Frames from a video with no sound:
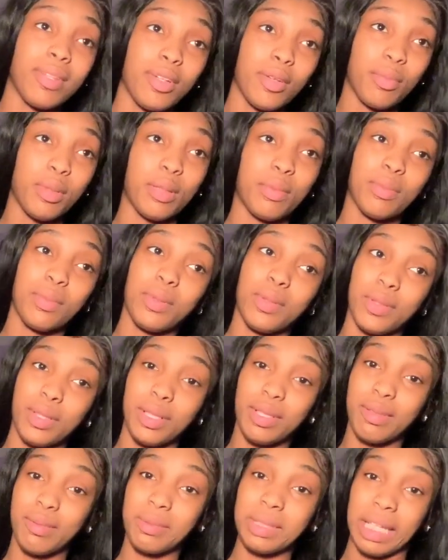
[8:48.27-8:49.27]
a little bit more,
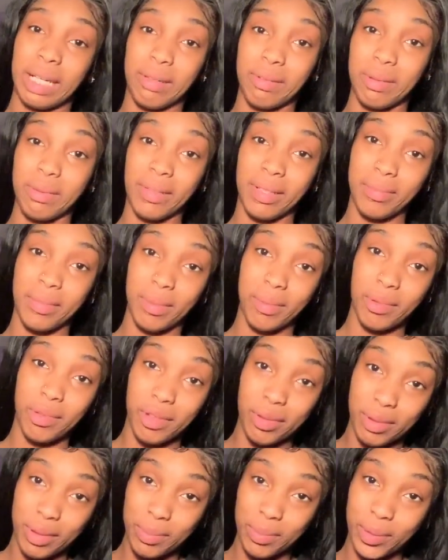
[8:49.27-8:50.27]
which I don't know when I'm going to
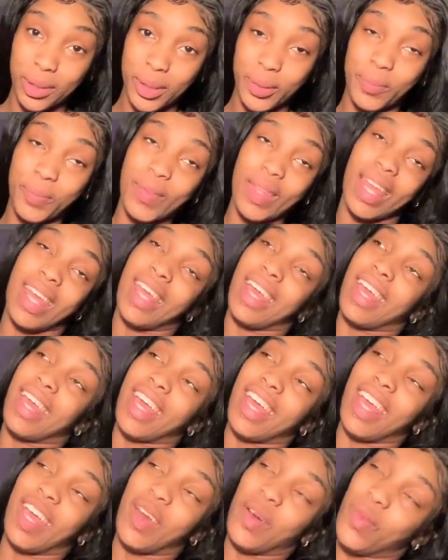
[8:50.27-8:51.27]
grow anymore,
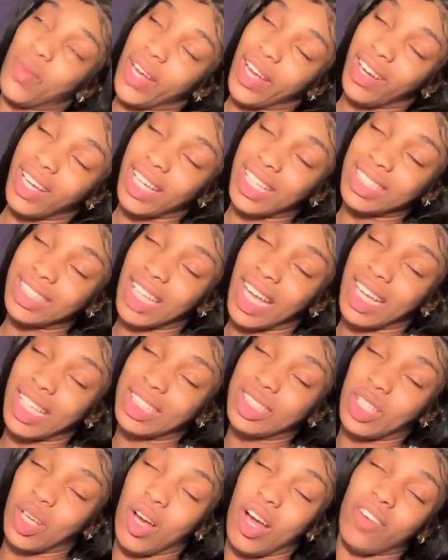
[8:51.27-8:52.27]
and wear it because I can
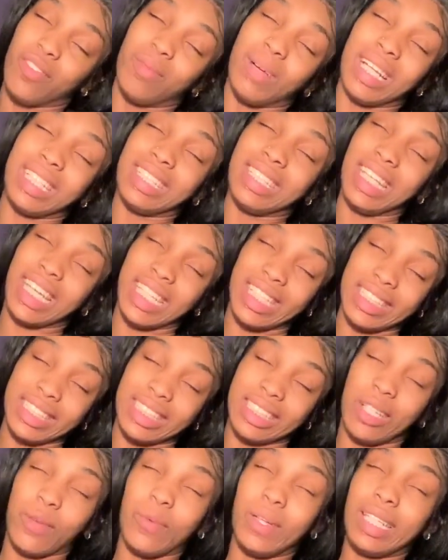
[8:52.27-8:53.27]
show off my thickness,
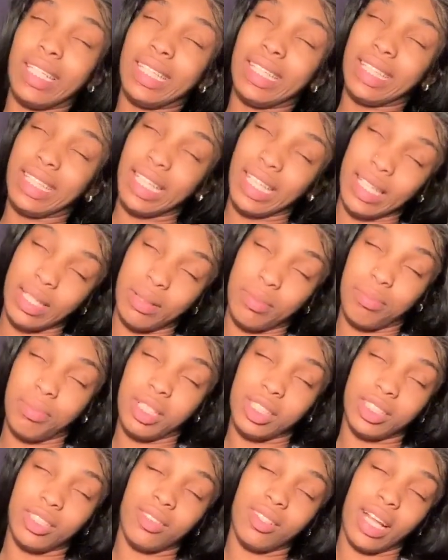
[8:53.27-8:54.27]
because I'm really thick, but I
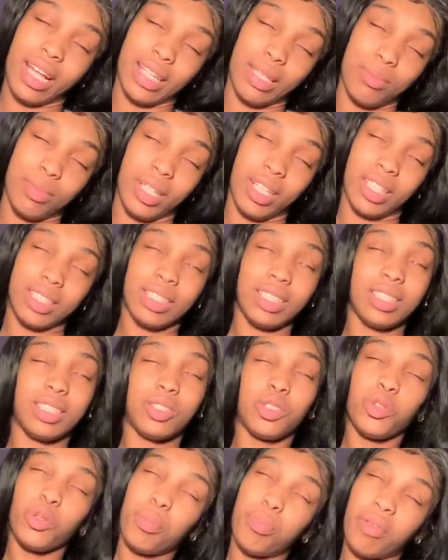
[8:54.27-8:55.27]
just don't like it because
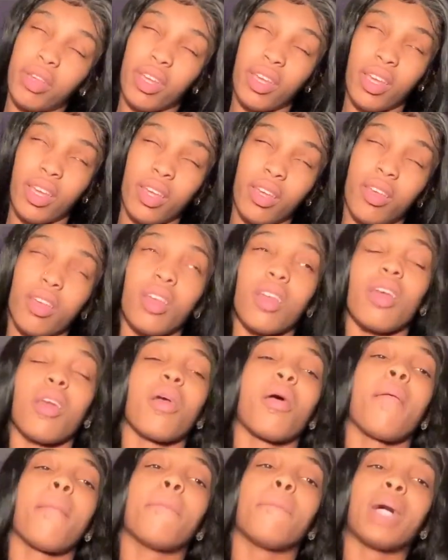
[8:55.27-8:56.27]
it's too big.
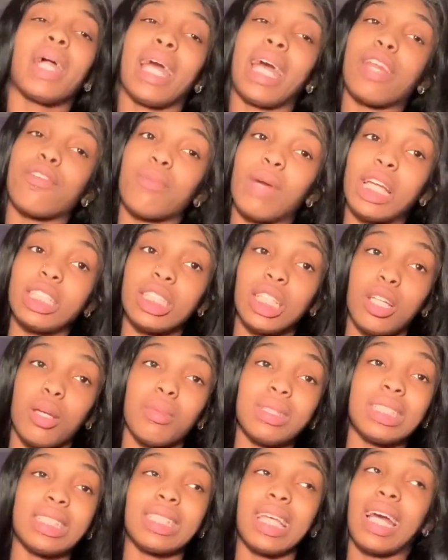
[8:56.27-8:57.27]
But I got it from H&M,
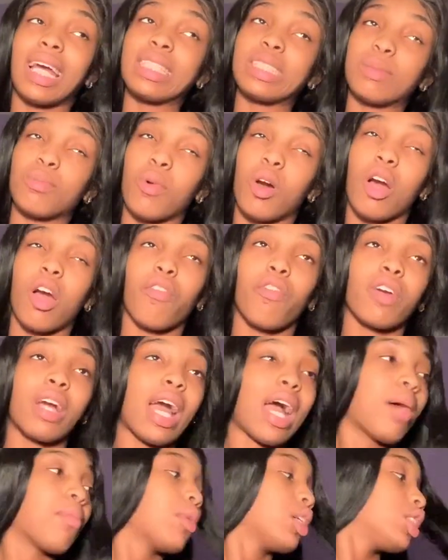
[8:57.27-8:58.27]
it's a size small. I
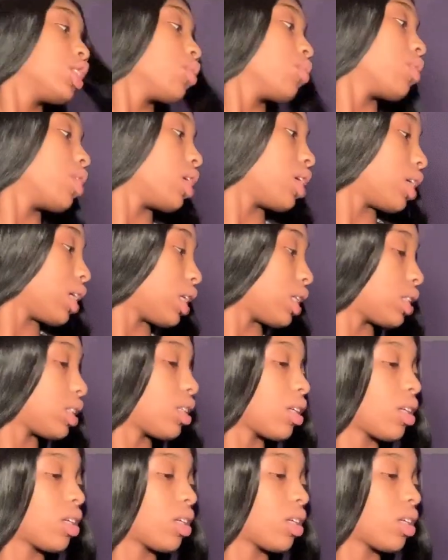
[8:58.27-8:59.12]
forgot how much it was.